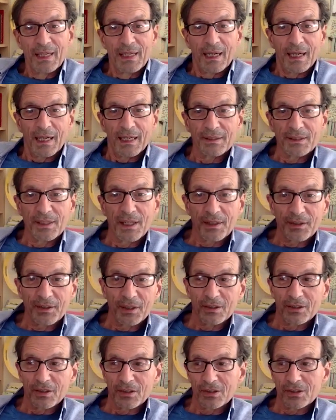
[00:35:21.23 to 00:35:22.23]
had
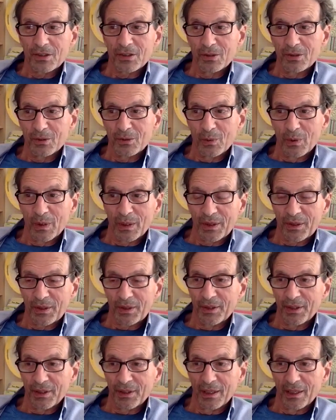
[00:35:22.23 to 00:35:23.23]
nothing to do with
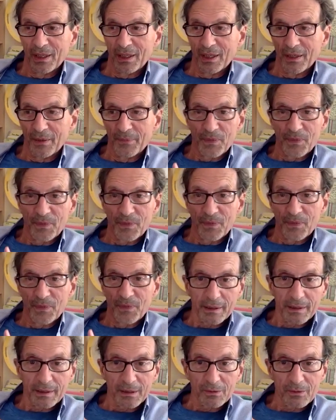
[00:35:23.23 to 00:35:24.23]
um, the
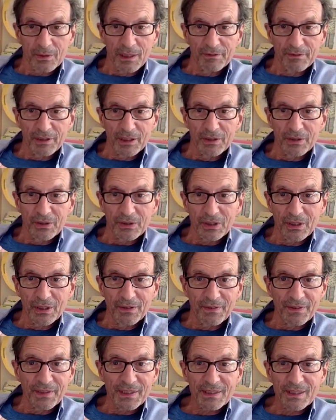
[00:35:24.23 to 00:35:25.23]
political
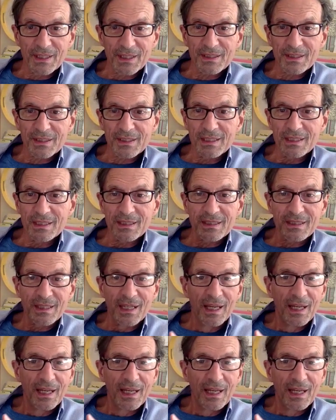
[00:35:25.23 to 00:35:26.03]
revolution of the 60s,